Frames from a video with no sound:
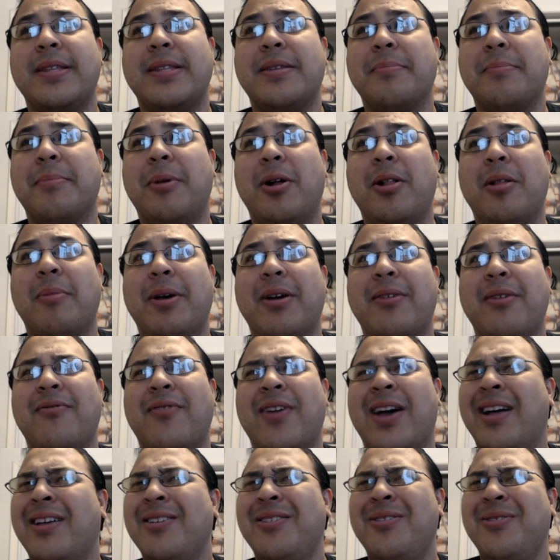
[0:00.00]
I'm all about
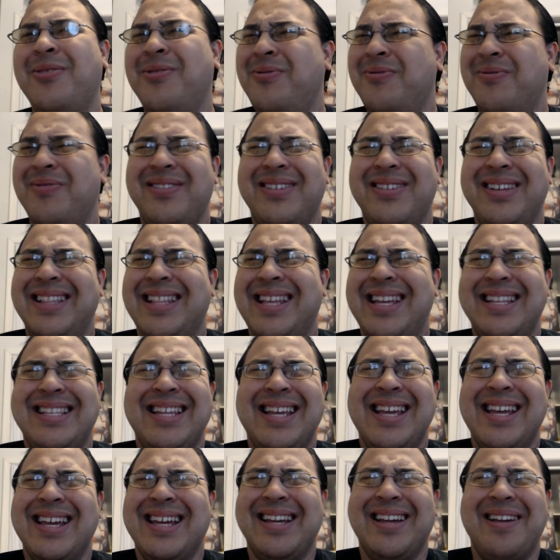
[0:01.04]
value in that
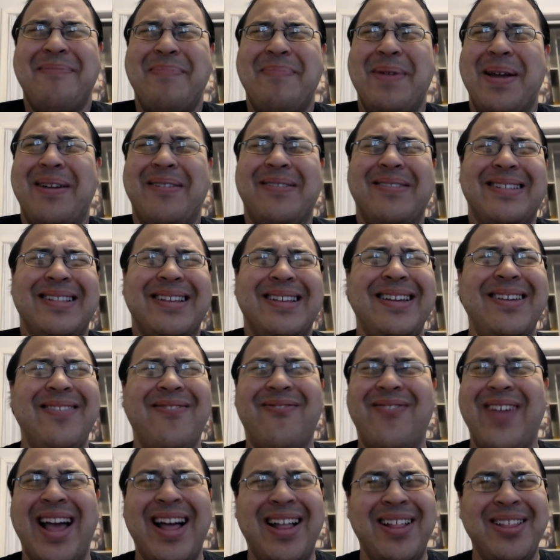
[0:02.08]
deck, apparently.
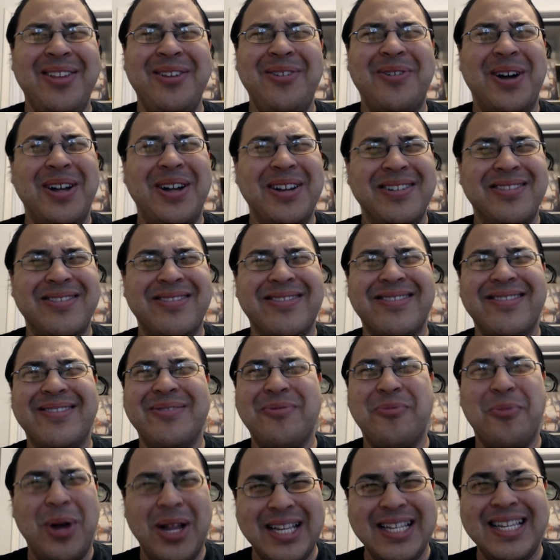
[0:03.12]
Value Hunter?
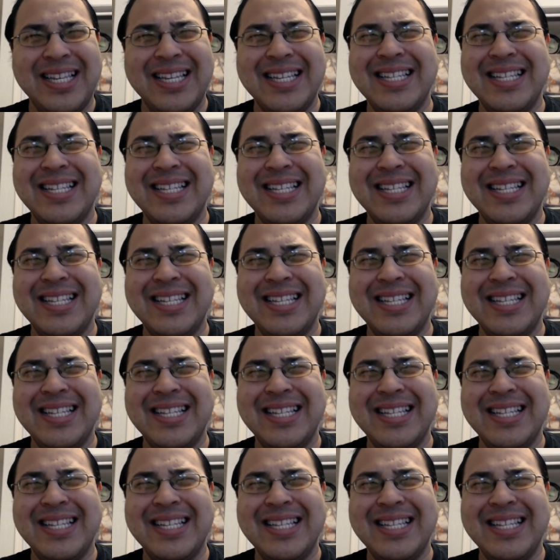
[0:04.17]
What?